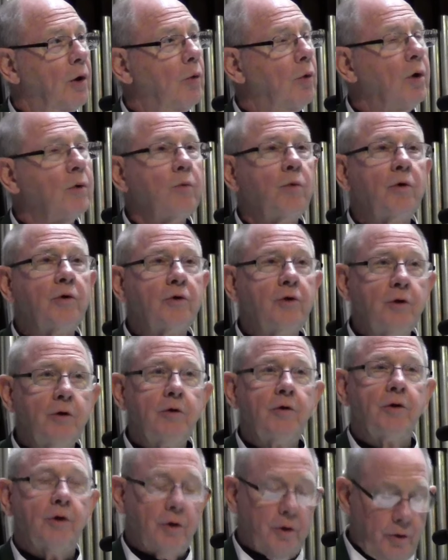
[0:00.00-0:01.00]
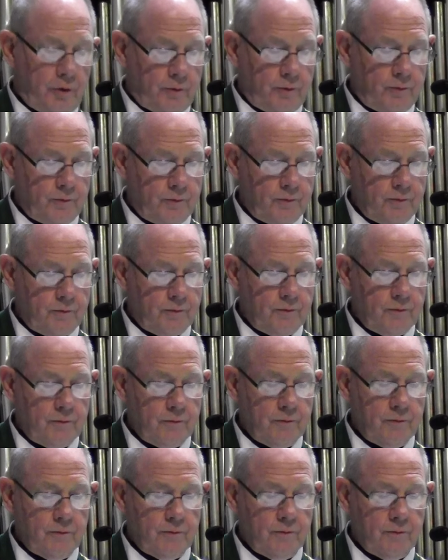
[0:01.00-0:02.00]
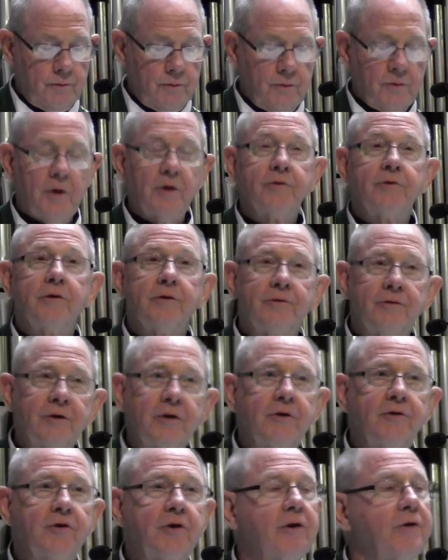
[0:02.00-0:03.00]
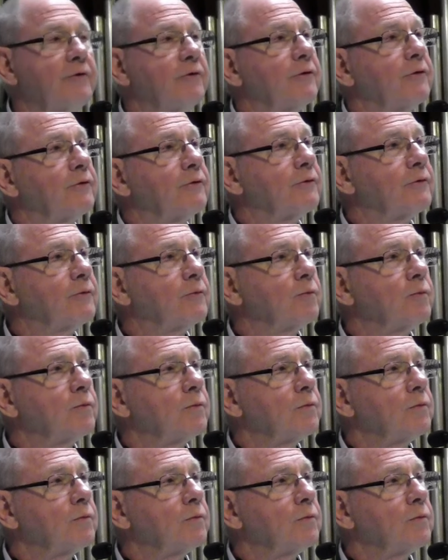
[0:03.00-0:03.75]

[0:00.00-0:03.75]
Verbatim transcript: What will you do to see Jesus?